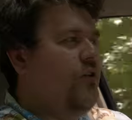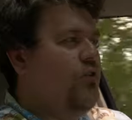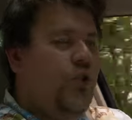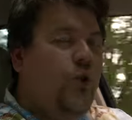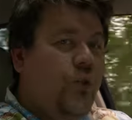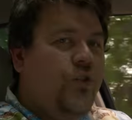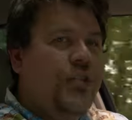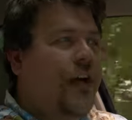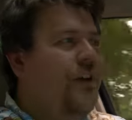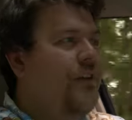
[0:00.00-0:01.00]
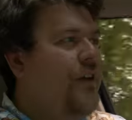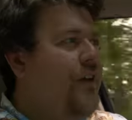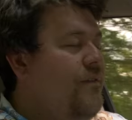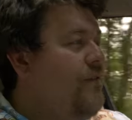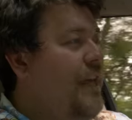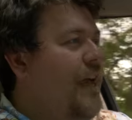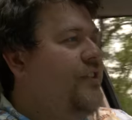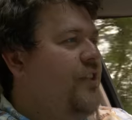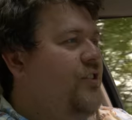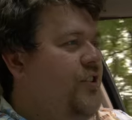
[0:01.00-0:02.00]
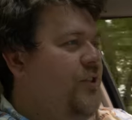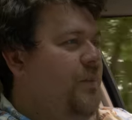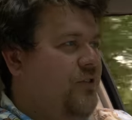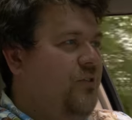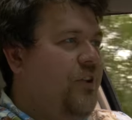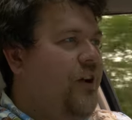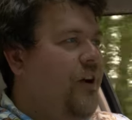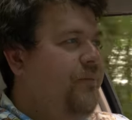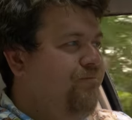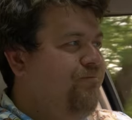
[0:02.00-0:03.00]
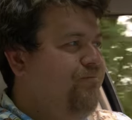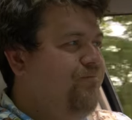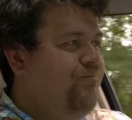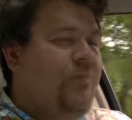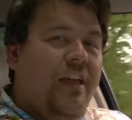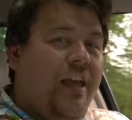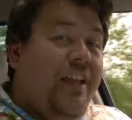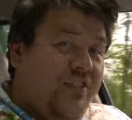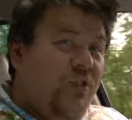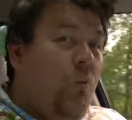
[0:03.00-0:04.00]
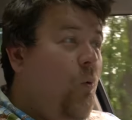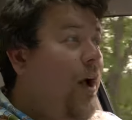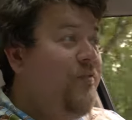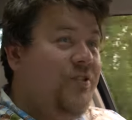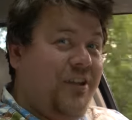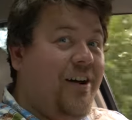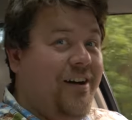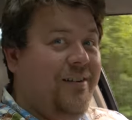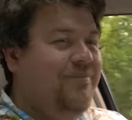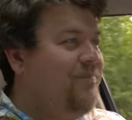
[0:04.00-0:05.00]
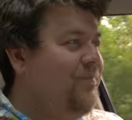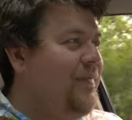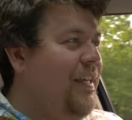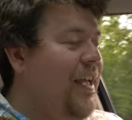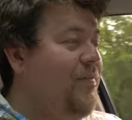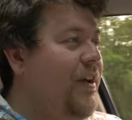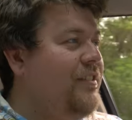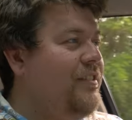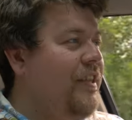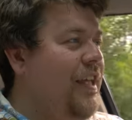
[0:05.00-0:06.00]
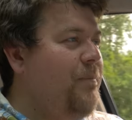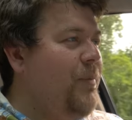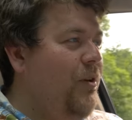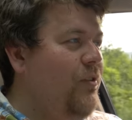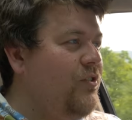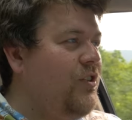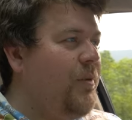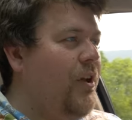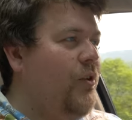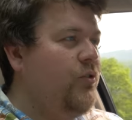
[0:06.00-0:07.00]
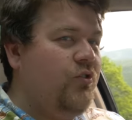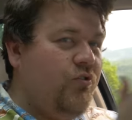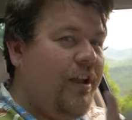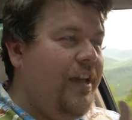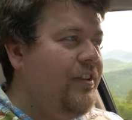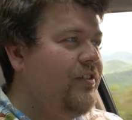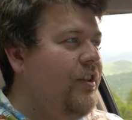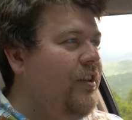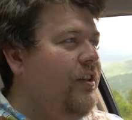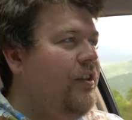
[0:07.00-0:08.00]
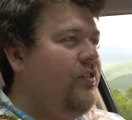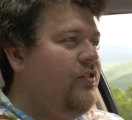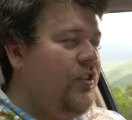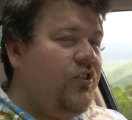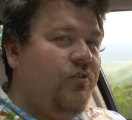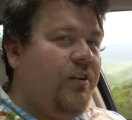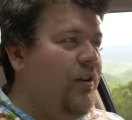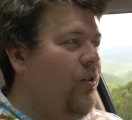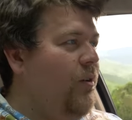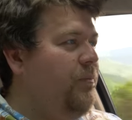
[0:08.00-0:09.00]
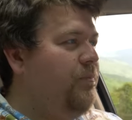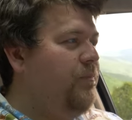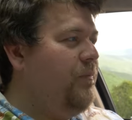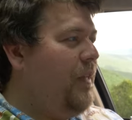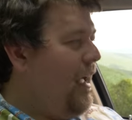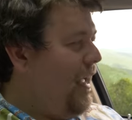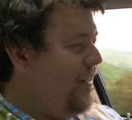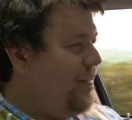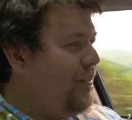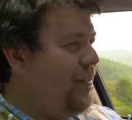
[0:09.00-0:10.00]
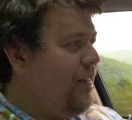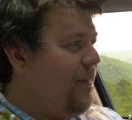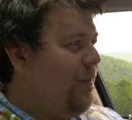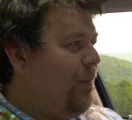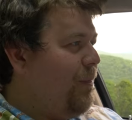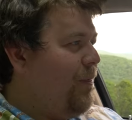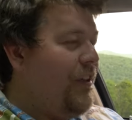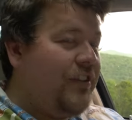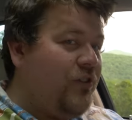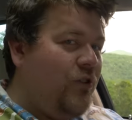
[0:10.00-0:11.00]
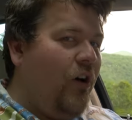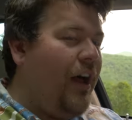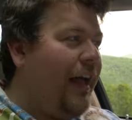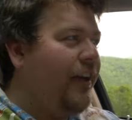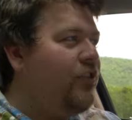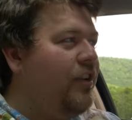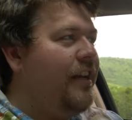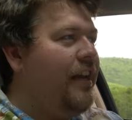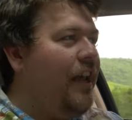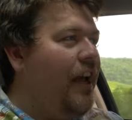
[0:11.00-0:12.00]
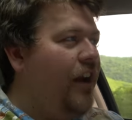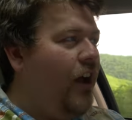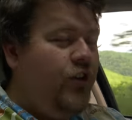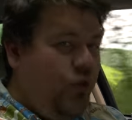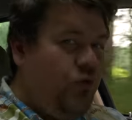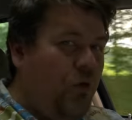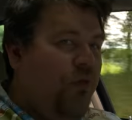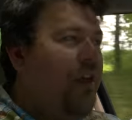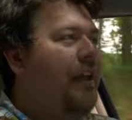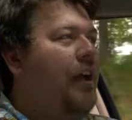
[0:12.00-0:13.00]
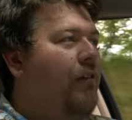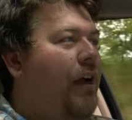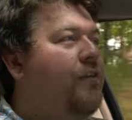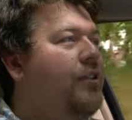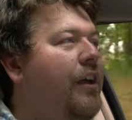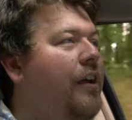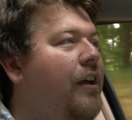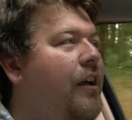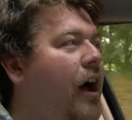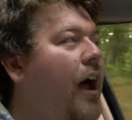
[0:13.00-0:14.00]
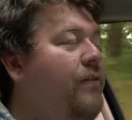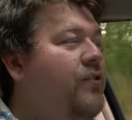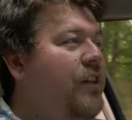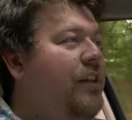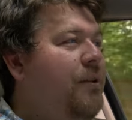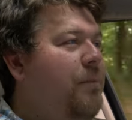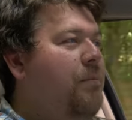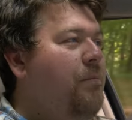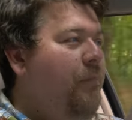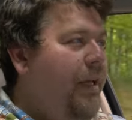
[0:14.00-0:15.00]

two ton V8 engined muscle car. It's the wife's car. In fact, it belongs to my host Trey's sister in law. And this is not actually an unusual thing around here. I've seen